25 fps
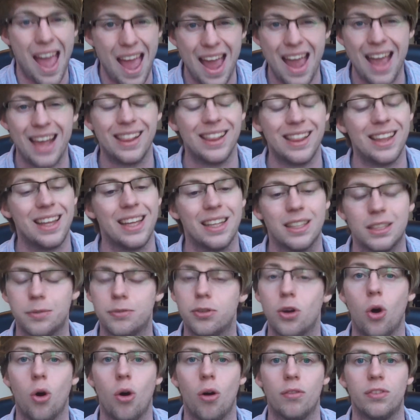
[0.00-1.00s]
any
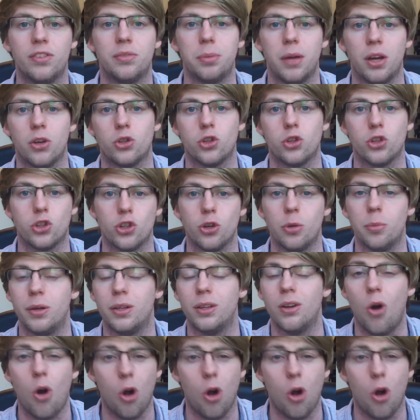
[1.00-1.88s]
sort of special summon